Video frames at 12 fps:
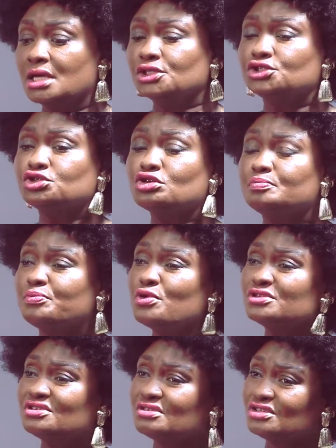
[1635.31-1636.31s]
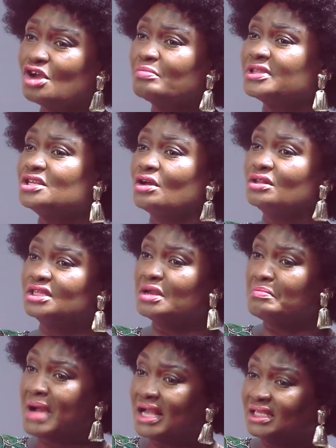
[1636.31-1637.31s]
Should put something on
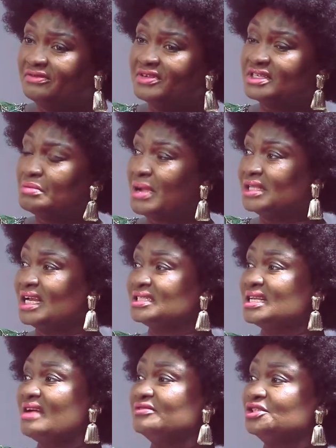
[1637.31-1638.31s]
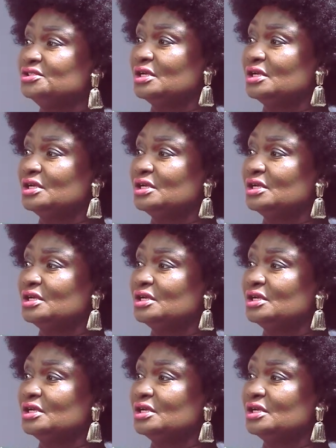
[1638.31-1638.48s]
the man, if it's the man that is having,